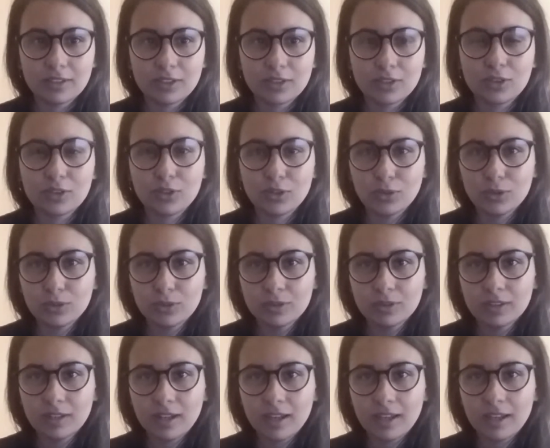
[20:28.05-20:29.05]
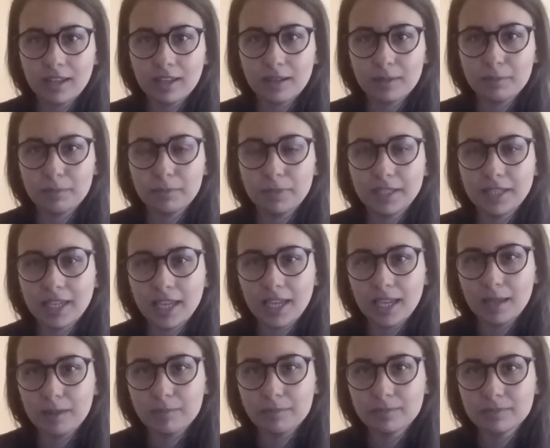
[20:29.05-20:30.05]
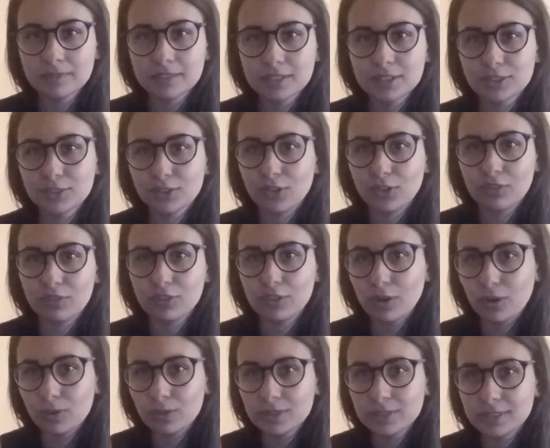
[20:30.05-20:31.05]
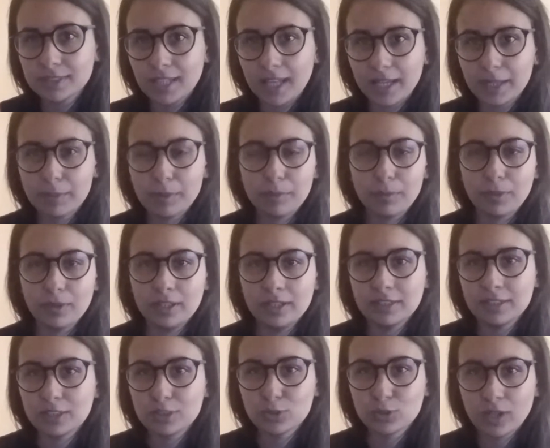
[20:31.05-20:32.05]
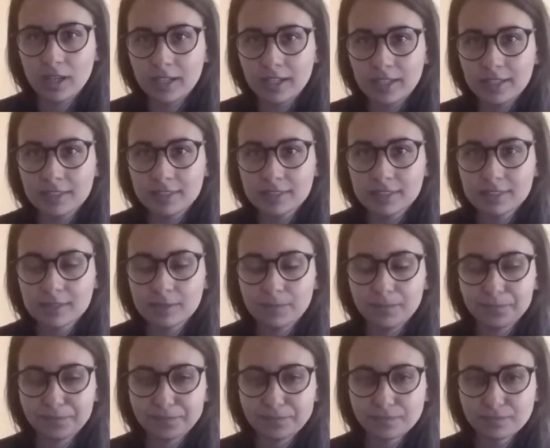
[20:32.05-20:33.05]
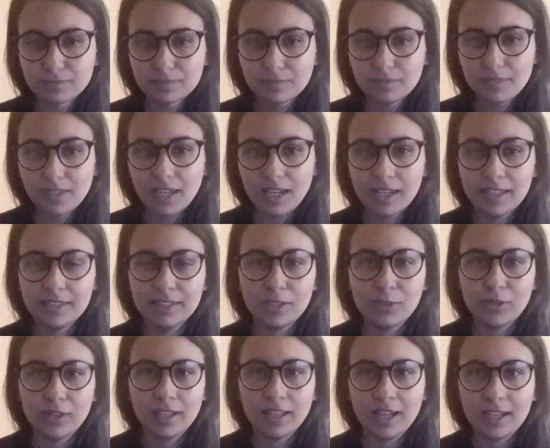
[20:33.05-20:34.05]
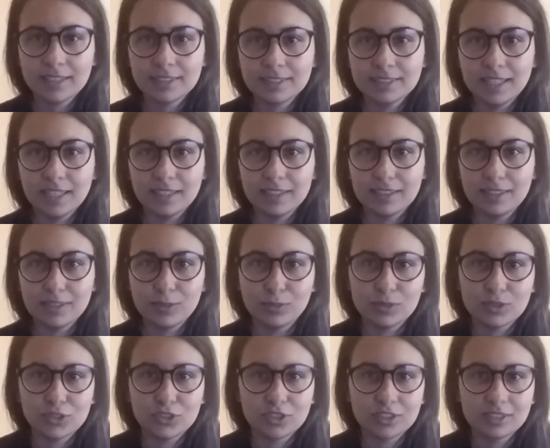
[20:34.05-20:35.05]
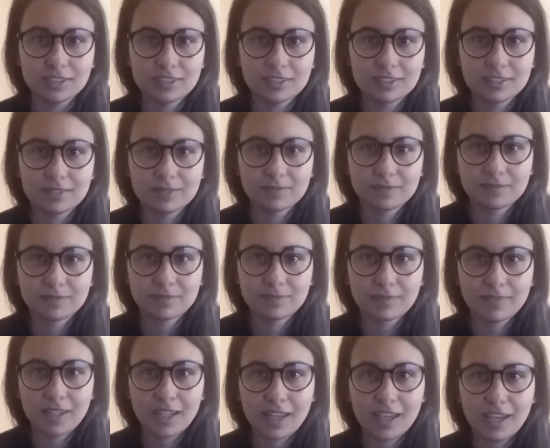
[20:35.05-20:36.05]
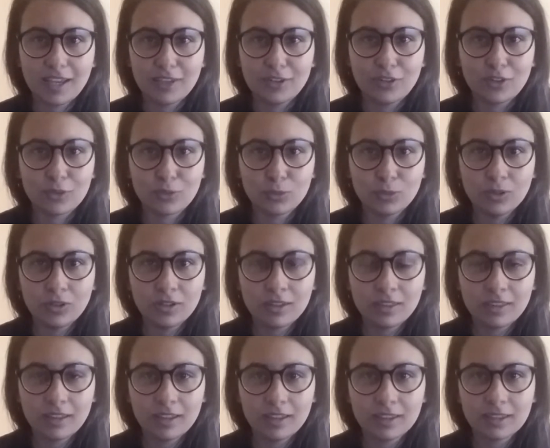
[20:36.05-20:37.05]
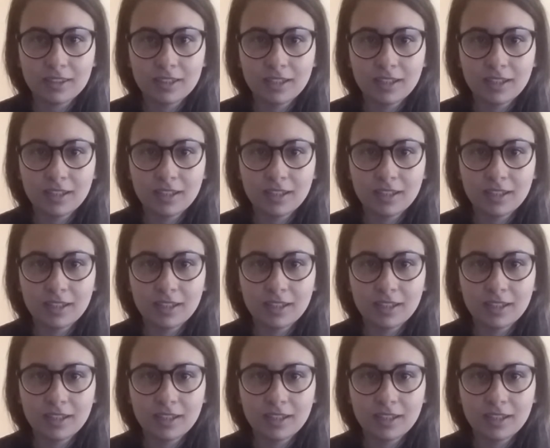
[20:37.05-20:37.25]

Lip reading: grew and became sort of adults, like people in their 20s, and they realized that it was just not worth it.